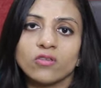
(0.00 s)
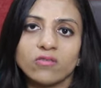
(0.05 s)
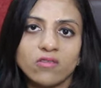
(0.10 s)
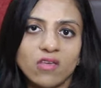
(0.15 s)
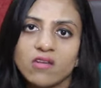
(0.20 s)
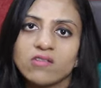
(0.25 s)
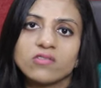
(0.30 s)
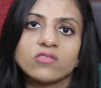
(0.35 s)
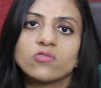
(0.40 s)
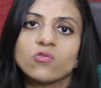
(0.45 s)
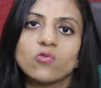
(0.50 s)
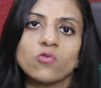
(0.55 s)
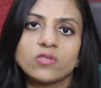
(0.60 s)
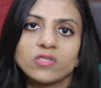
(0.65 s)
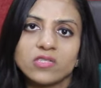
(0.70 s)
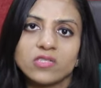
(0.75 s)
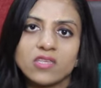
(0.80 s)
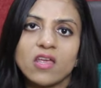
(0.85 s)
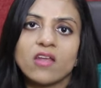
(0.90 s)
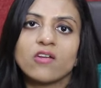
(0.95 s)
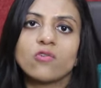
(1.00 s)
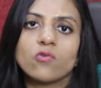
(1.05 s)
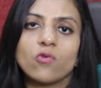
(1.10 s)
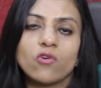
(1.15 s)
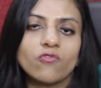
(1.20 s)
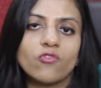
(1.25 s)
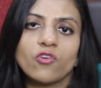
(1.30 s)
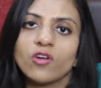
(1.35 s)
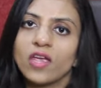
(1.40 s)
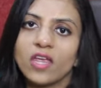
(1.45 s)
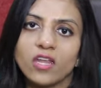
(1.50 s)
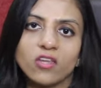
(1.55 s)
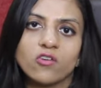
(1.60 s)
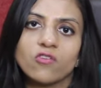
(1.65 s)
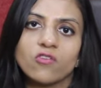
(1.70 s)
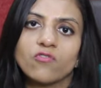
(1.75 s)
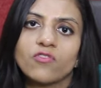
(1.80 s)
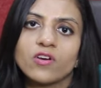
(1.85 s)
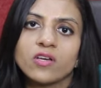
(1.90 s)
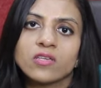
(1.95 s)
There is no set role for
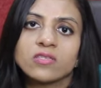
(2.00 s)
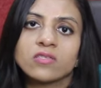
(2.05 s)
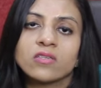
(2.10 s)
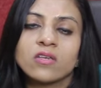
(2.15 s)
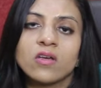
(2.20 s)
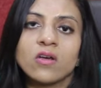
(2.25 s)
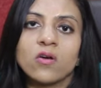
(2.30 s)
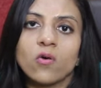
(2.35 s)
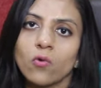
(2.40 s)
any of us.